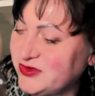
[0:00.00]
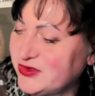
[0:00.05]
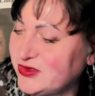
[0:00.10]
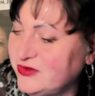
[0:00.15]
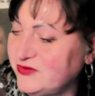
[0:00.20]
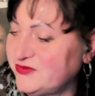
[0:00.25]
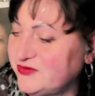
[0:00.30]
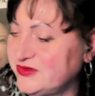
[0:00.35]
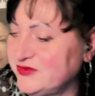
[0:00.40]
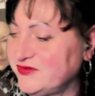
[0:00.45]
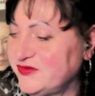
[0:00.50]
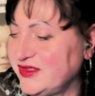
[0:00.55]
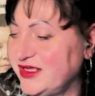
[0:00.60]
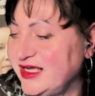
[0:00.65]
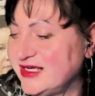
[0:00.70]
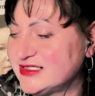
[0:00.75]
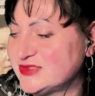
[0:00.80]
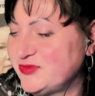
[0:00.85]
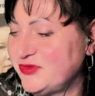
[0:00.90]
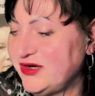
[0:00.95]
cover of the
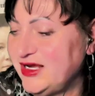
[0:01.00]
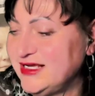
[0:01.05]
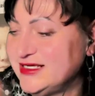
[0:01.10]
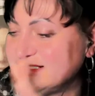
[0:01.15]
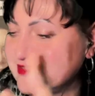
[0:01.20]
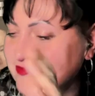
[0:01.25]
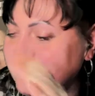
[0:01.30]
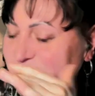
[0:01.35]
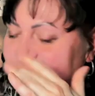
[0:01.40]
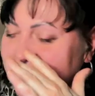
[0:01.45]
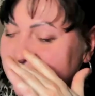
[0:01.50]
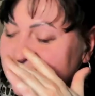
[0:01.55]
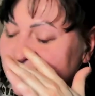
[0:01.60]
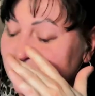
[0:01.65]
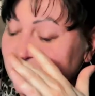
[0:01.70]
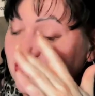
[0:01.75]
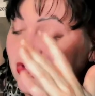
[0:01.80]
Express making some